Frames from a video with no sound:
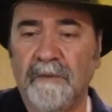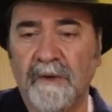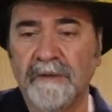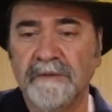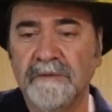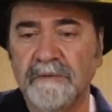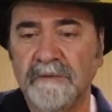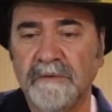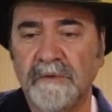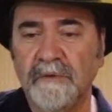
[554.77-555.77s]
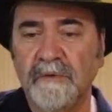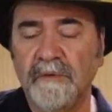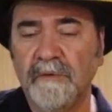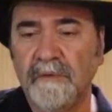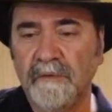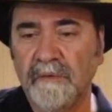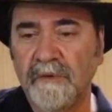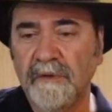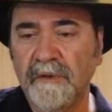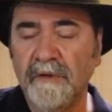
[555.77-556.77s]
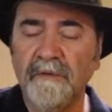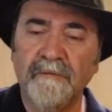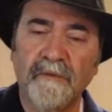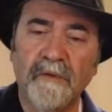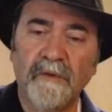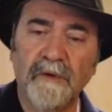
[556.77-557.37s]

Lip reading: 1, 2, 3, 4.